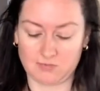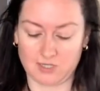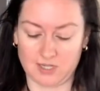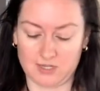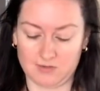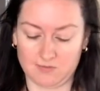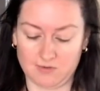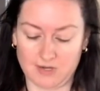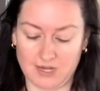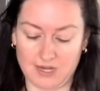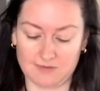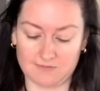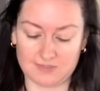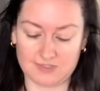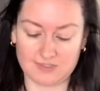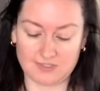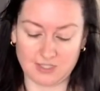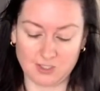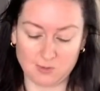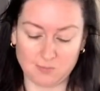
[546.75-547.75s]
I don't have a
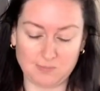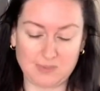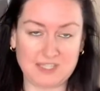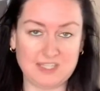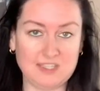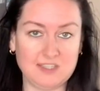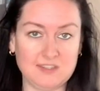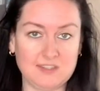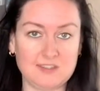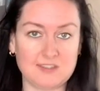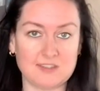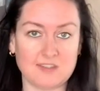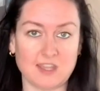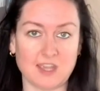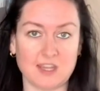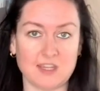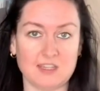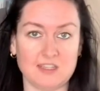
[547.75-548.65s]
single piece that